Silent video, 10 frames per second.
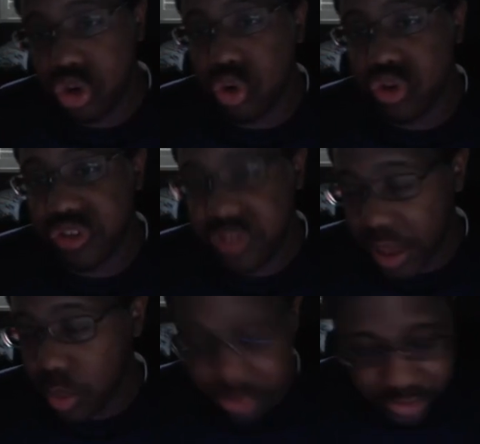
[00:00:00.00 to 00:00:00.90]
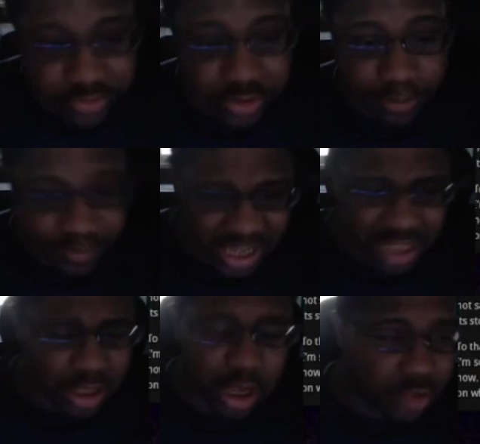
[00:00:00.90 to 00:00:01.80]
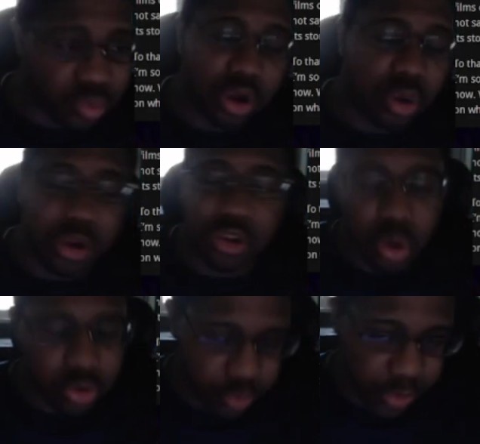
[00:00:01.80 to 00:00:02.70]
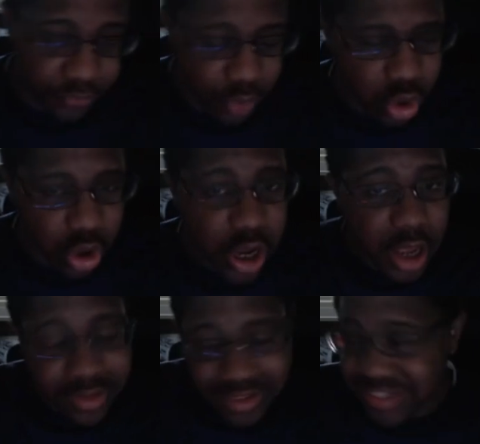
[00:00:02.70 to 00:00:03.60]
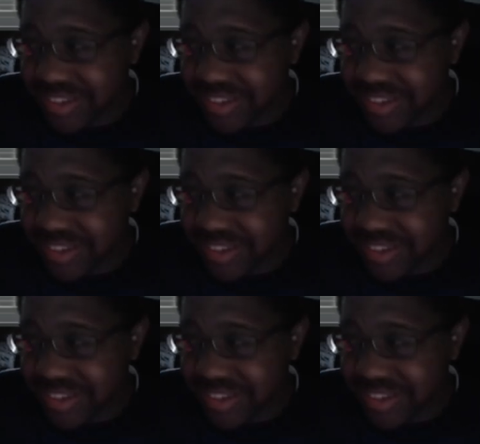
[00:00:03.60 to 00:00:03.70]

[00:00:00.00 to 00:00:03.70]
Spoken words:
stay with Disney. And as we already noticed before, Bob